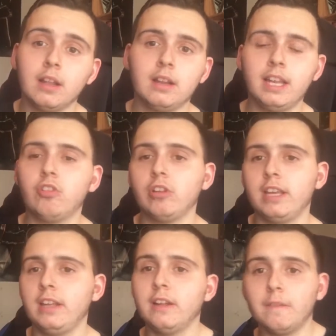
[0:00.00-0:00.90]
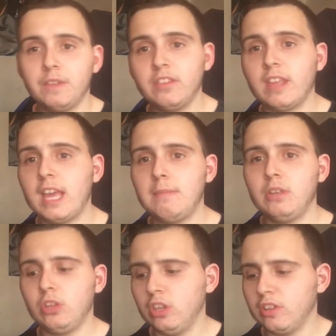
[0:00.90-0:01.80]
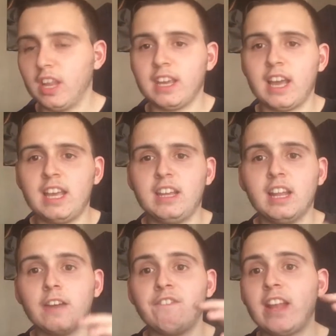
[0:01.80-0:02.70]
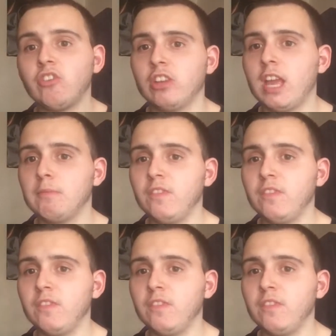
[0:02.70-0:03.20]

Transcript: Literally, this game is like a click adventure game.